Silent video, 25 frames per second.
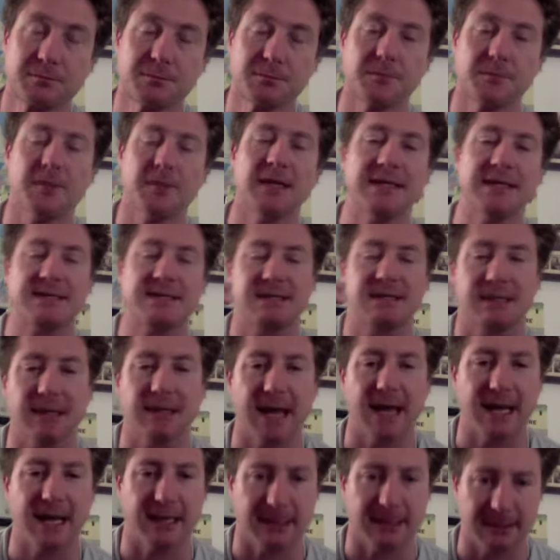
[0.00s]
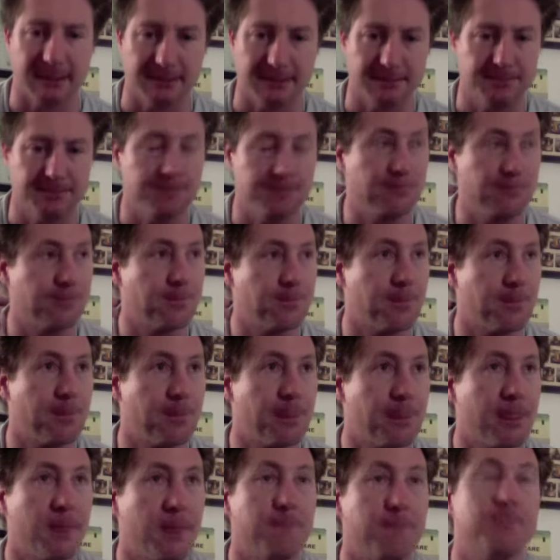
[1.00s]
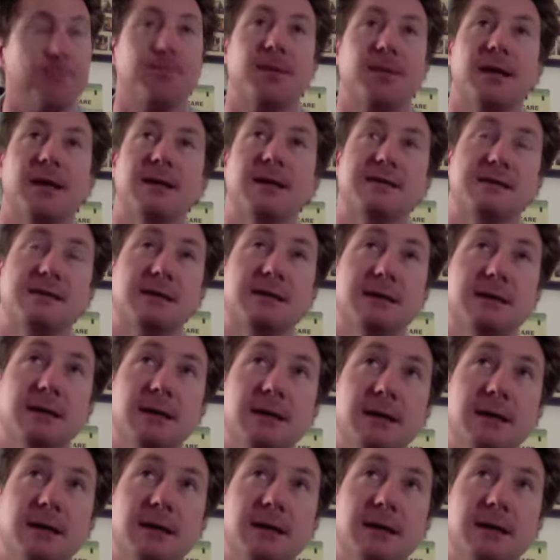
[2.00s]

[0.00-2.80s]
It's the lanolin. It's an